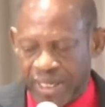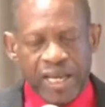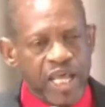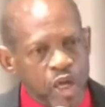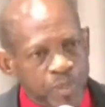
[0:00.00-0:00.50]

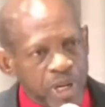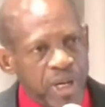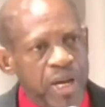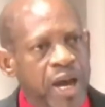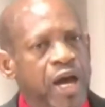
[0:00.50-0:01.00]
labor
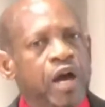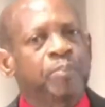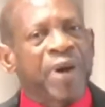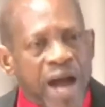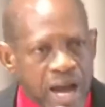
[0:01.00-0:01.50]

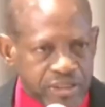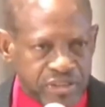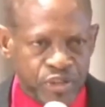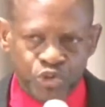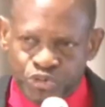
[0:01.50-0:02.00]
apart
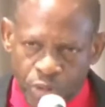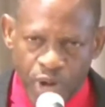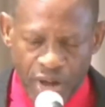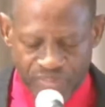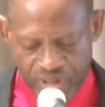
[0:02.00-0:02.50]
from
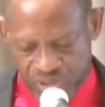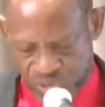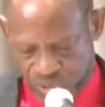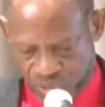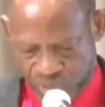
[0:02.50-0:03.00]

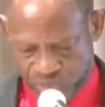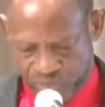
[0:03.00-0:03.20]
others.